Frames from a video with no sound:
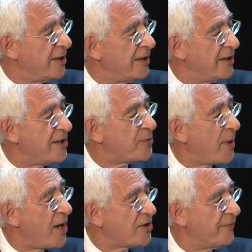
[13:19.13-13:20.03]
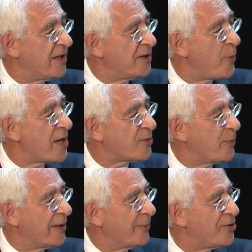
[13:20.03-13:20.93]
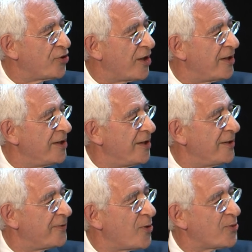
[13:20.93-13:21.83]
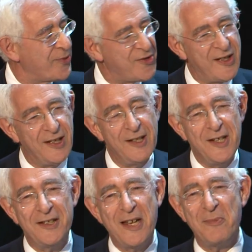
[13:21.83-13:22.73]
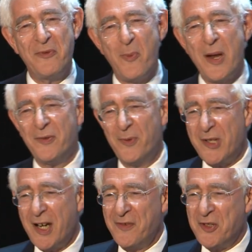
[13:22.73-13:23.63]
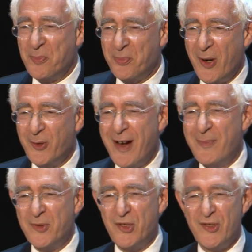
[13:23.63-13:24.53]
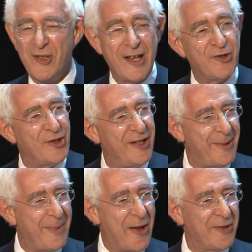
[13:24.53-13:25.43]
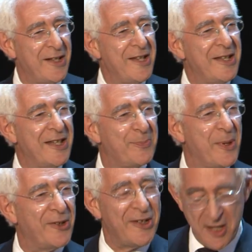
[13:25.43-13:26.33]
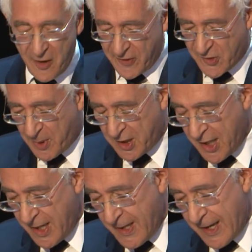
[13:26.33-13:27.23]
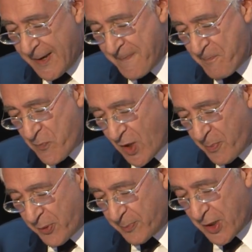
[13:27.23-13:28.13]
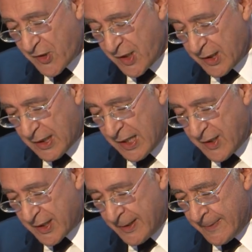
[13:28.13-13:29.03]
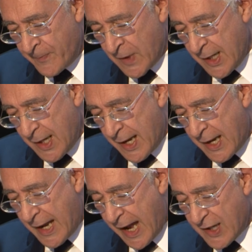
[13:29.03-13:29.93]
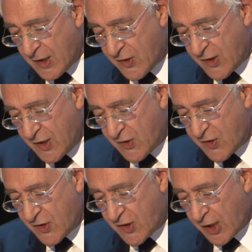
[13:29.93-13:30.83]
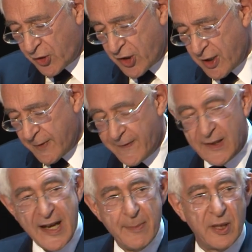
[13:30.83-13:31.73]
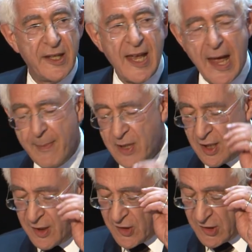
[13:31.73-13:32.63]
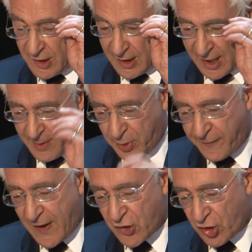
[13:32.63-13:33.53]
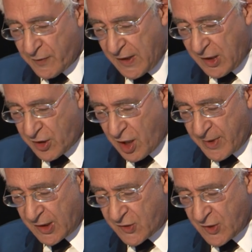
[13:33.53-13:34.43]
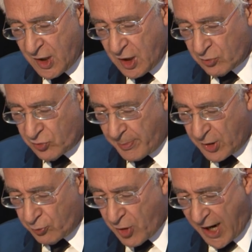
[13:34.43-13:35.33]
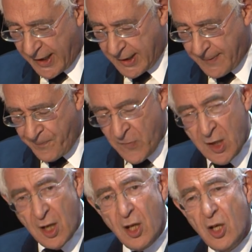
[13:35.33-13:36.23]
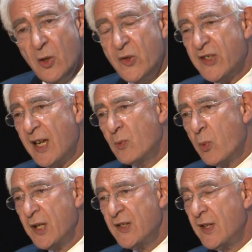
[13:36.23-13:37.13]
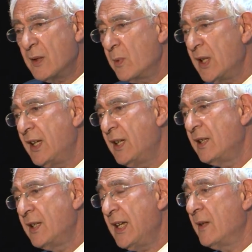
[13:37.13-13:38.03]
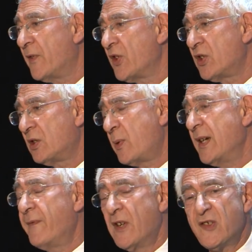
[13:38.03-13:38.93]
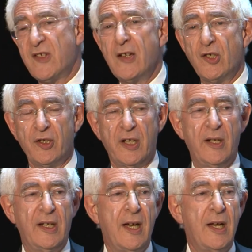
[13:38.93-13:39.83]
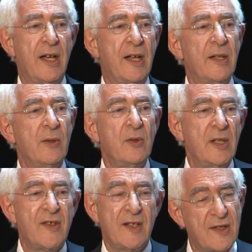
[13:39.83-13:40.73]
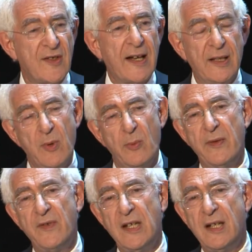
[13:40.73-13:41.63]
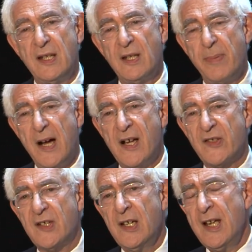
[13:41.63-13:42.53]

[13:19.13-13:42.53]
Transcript: And in this part of it, the West Wing, which, uh, of course, was the name of a wonderful television program, which is allegedly about his period in office. But um, Pr President Clinton uh, had as his Secretary for Labour the eminent uh, professor of economics, Robert Reich who said, What is it we need for the 21st century? Uh, is it exactly what we've needed in the past?